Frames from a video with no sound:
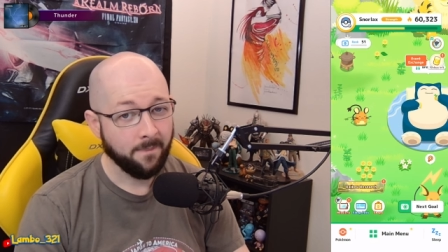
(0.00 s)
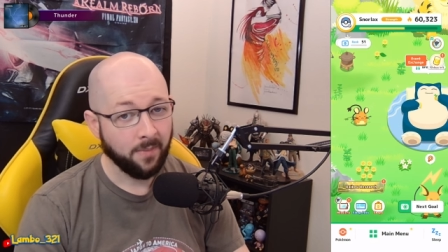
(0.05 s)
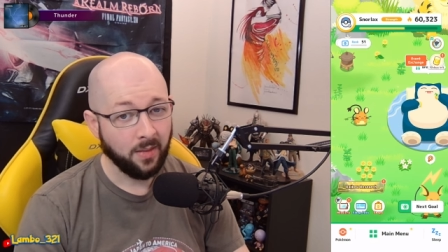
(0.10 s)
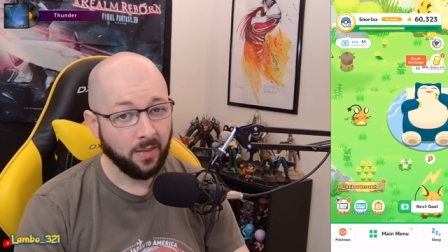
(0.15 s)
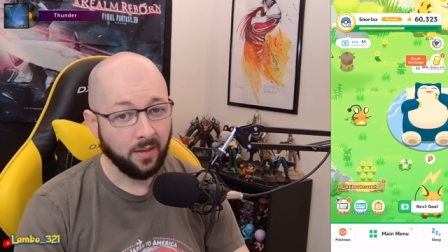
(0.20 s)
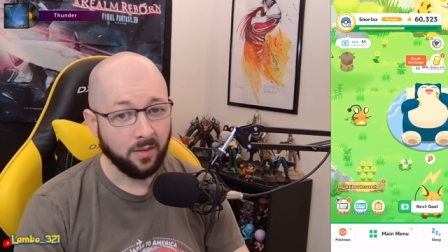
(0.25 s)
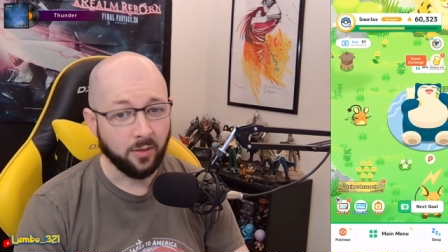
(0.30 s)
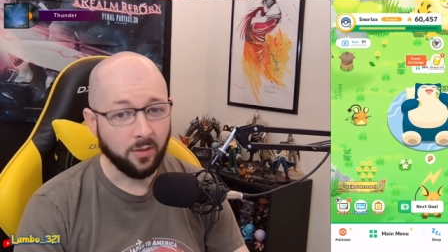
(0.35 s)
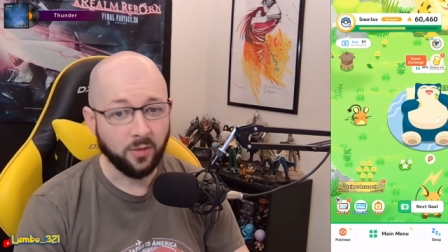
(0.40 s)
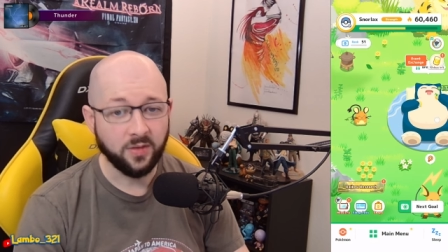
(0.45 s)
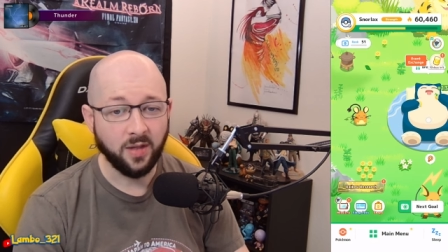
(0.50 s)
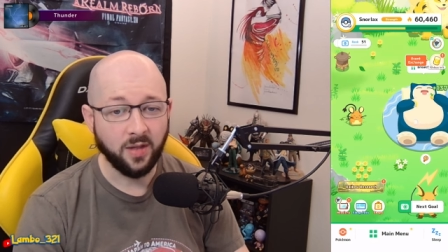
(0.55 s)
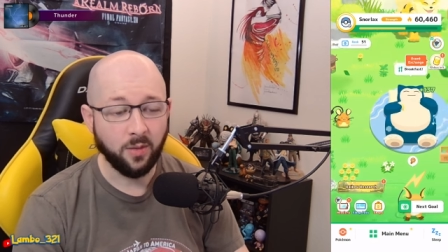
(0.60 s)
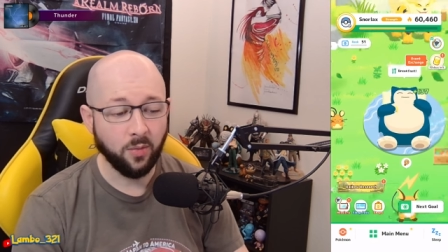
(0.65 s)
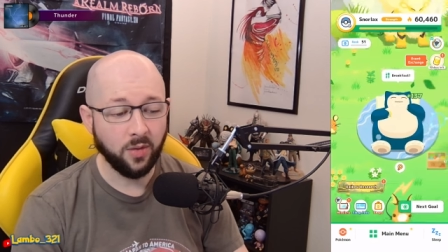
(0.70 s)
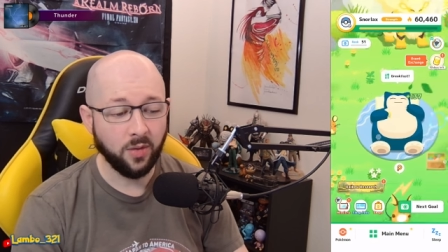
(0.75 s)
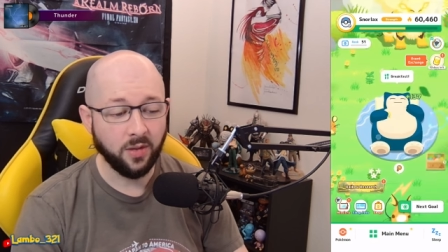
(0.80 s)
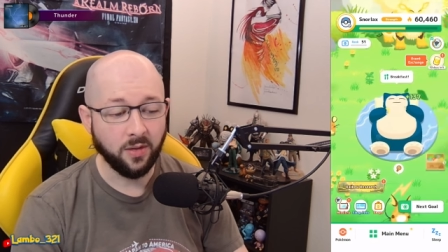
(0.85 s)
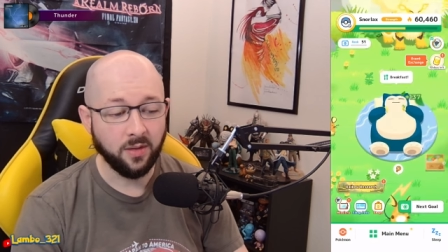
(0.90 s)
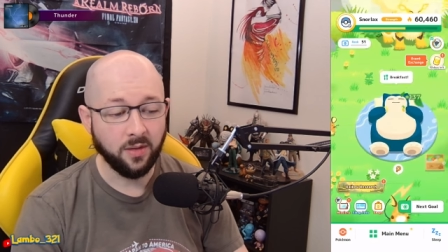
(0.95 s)
Looks like we're
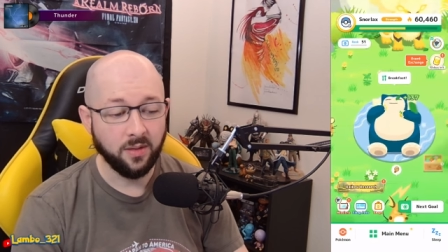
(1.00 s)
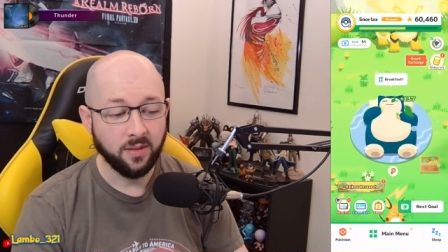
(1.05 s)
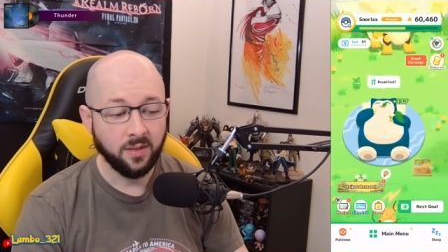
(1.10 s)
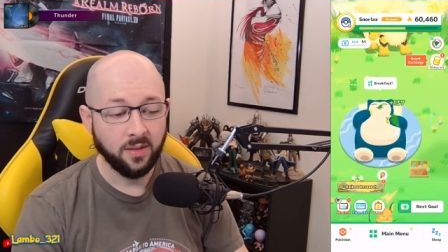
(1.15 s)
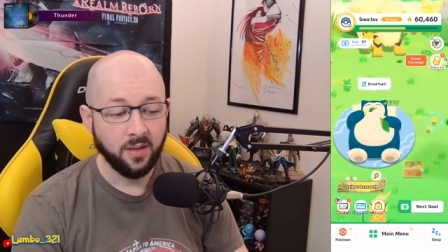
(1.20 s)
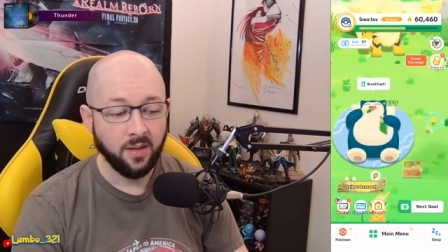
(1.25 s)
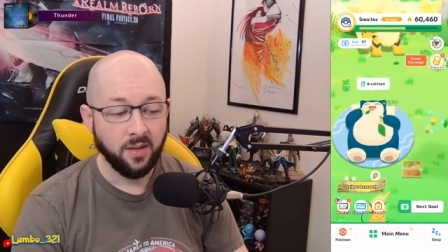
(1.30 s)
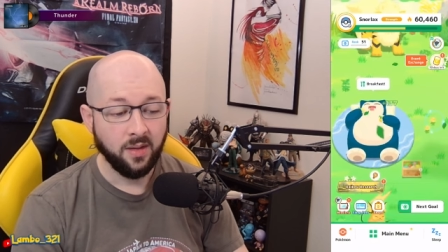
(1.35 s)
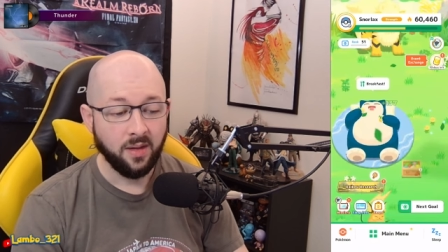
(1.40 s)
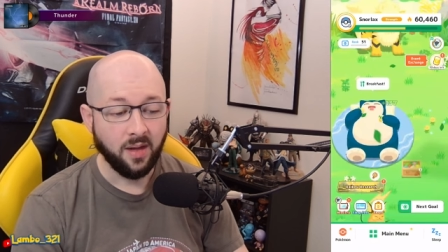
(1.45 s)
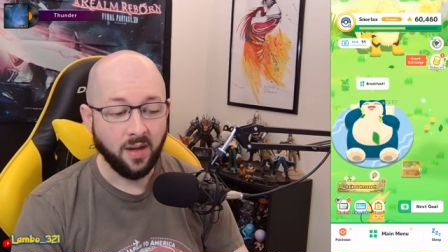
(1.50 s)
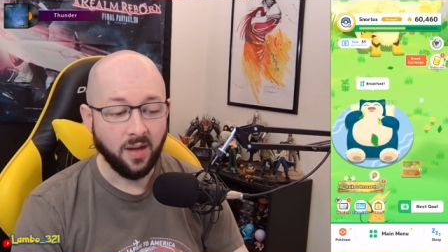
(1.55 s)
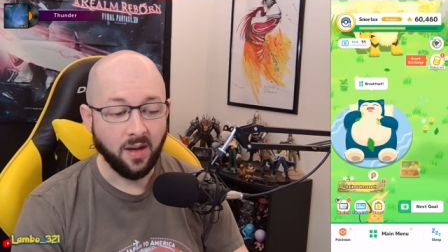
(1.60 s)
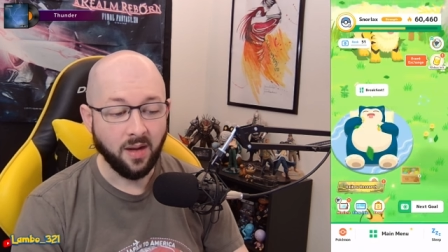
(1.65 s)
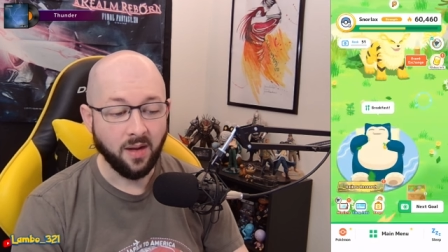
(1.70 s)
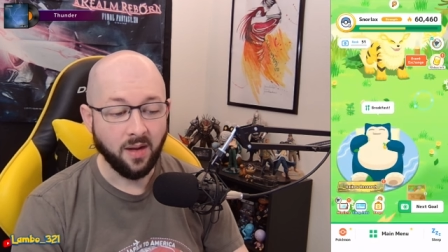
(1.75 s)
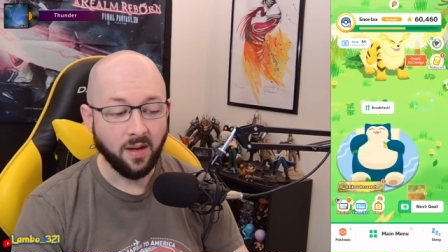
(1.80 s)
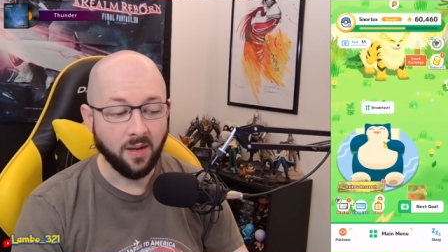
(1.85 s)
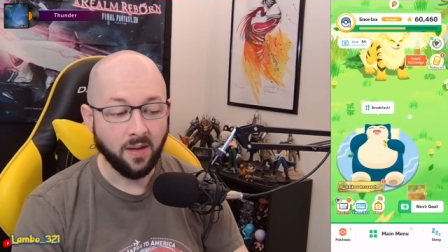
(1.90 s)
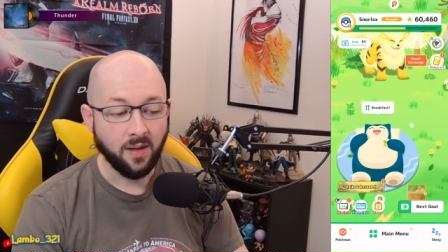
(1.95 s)
good.
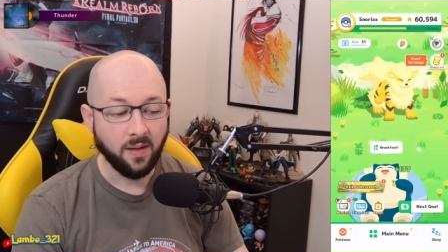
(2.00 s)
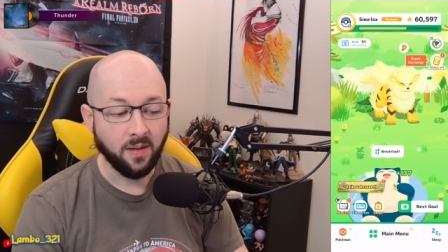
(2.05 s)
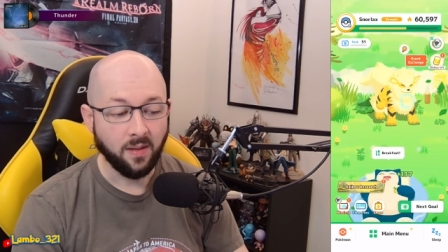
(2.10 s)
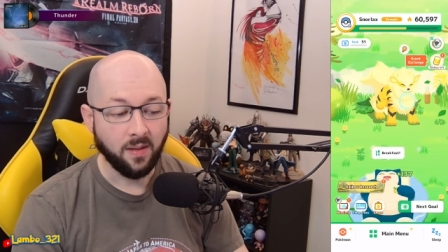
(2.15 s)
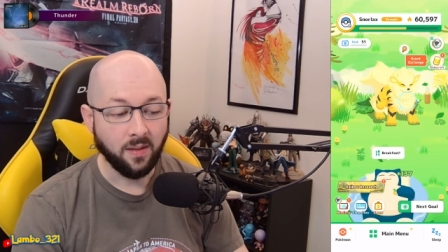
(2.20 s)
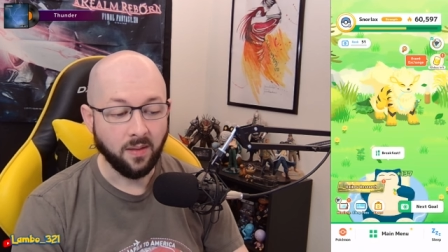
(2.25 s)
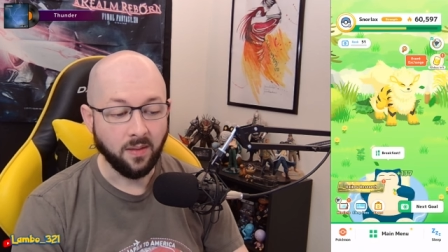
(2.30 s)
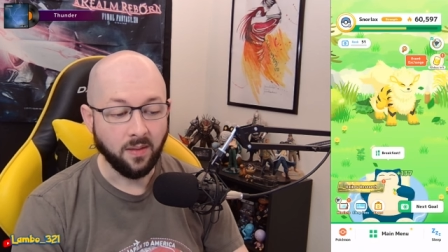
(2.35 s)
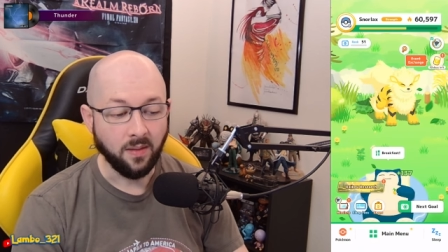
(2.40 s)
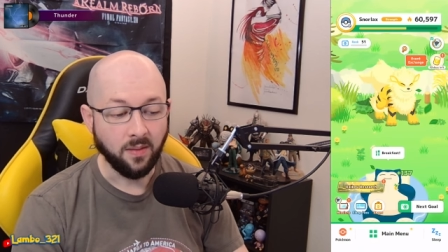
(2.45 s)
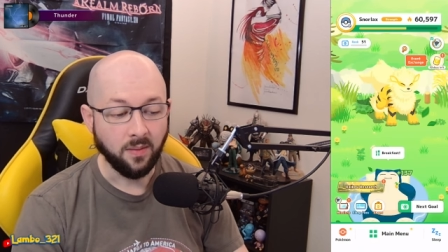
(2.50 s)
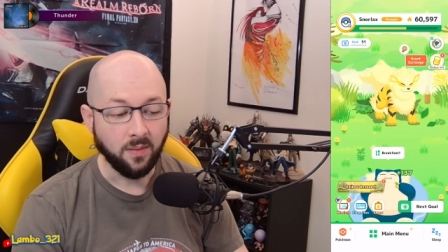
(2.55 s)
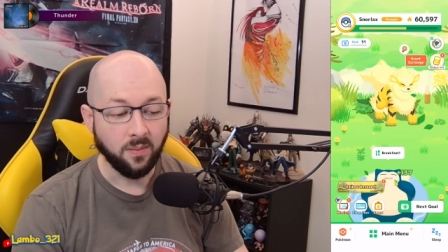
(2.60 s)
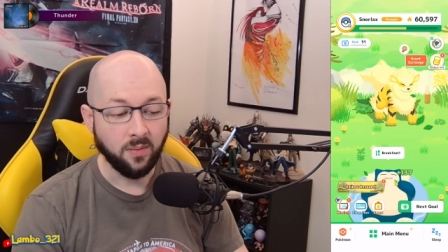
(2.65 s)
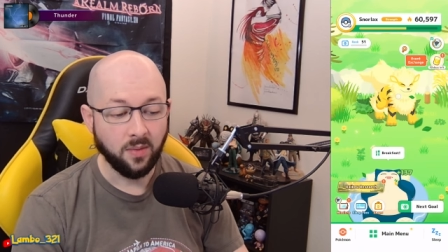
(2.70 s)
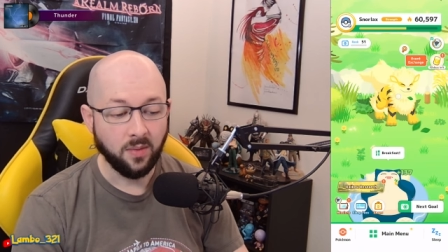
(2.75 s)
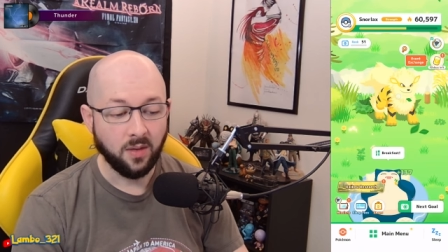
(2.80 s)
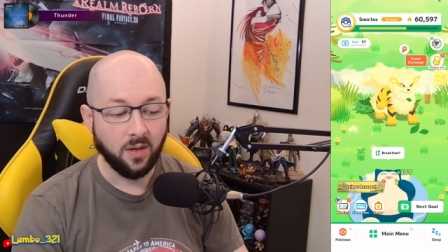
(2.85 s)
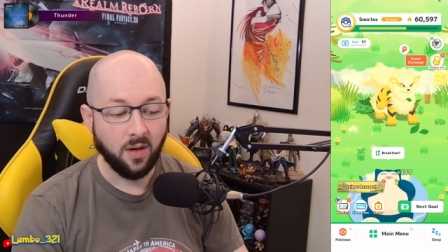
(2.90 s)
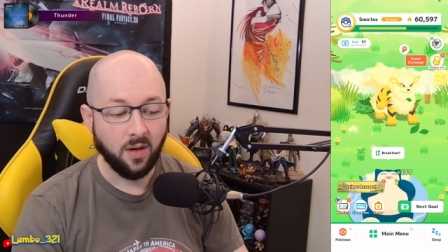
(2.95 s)
Um,
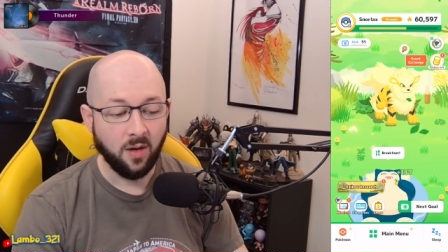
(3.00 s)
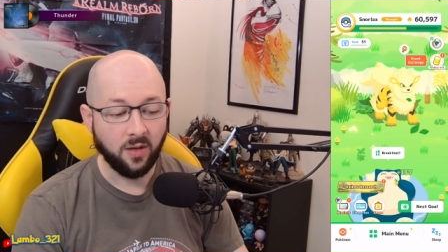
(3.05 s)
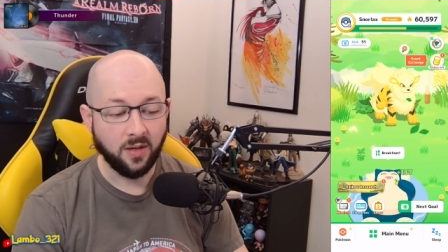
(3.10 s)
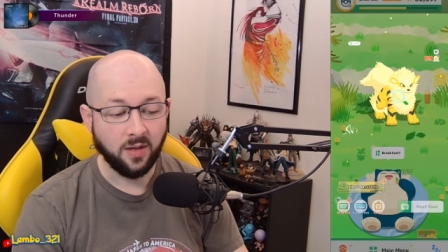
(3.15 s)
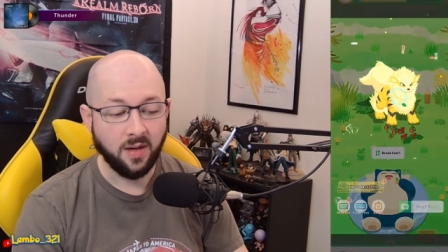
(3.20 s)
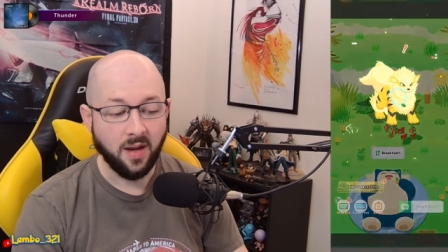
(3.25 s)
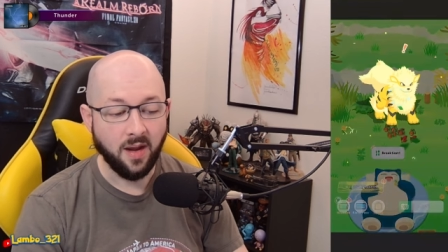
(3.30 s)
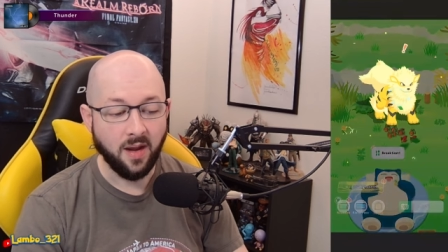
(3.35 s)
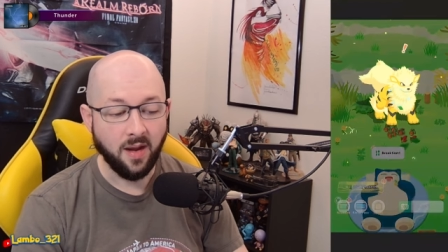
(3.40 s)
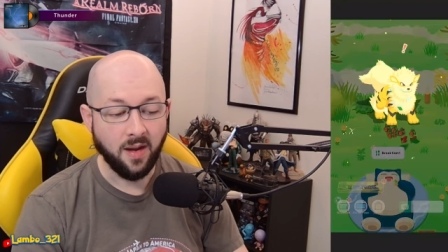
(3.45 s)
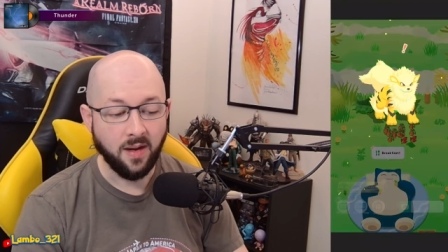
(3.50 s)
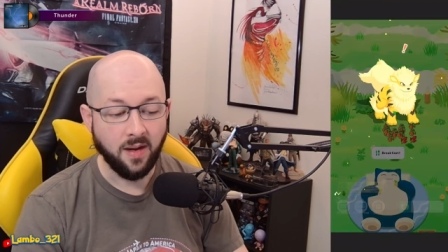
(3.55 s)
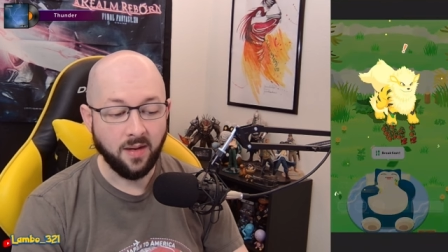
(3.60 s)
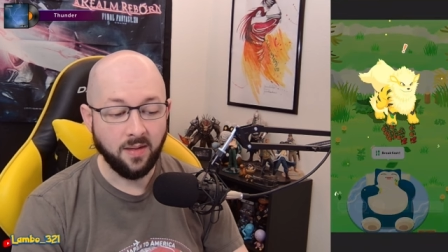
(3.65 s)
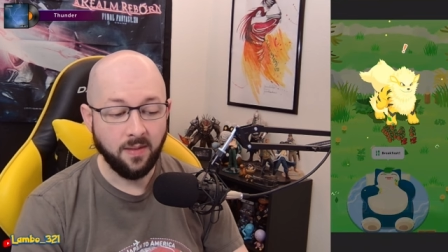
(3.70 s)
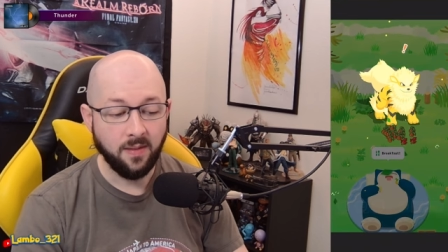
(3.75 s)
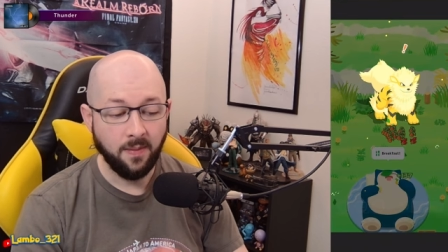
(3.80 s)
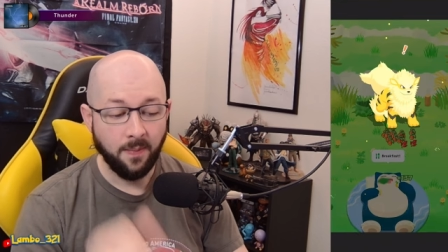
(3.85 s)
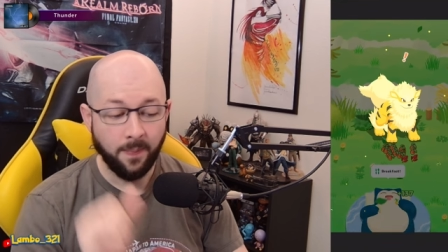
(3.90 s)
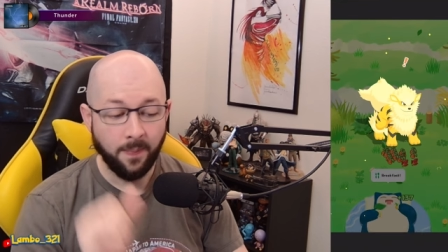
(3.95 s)

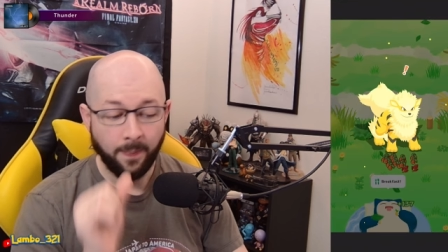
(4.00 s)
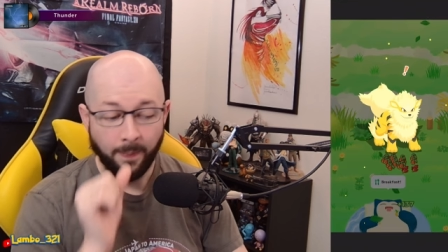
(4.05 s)
Arcanine.